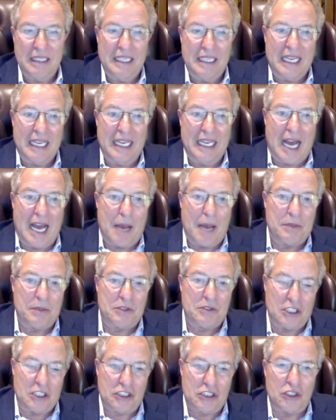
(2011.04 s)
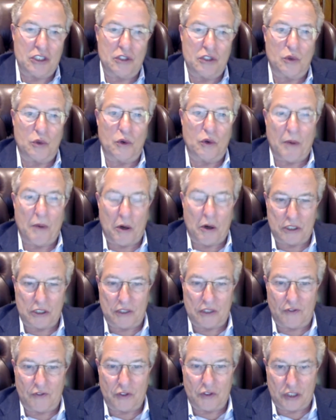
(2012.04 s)
in opposition to a
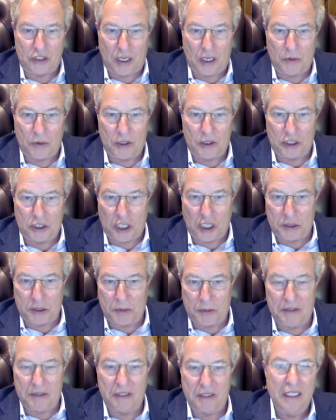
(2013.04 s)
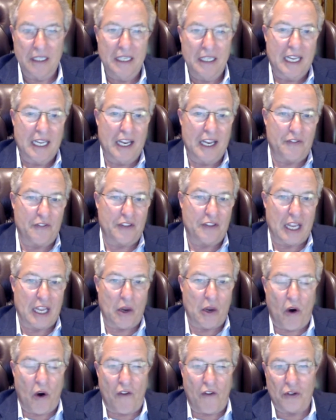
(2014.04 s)
motion for summary judgment if they
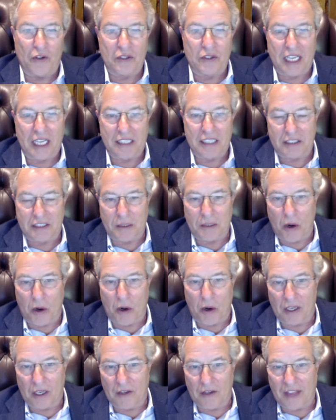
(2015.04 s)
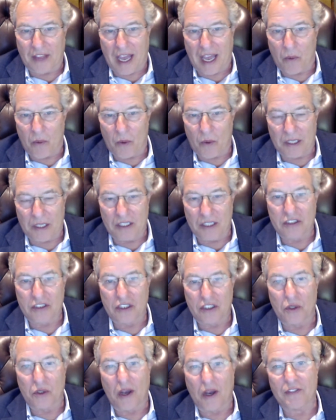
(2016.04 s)
offer testimony of that witness
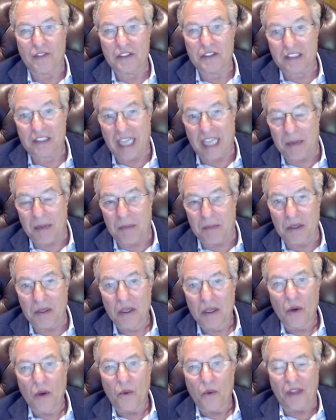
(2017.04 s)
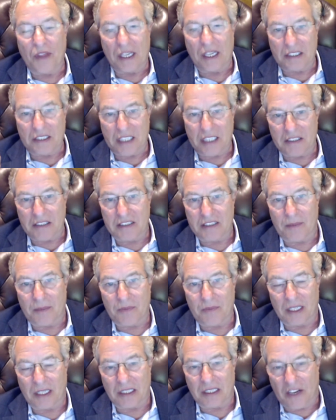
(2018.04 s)
and you have a statement where they said
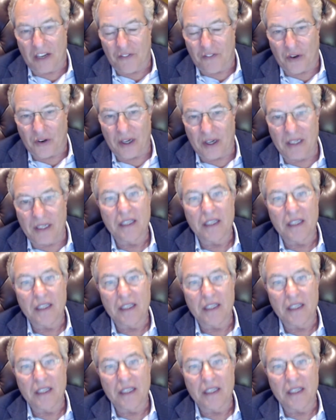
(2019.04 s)
something different.